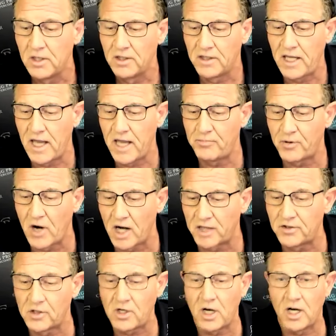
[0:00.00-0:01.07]
Okay,
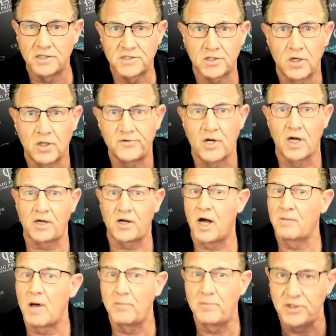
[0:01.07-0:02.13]

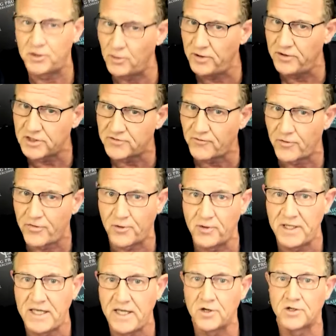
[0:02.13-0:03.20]
proctorconsult.com. I've been doing this for
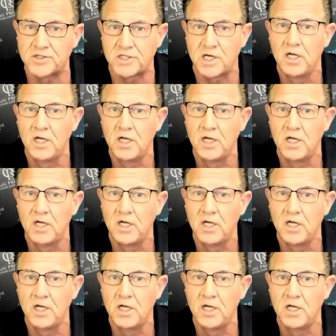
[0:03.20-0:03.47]
30 years.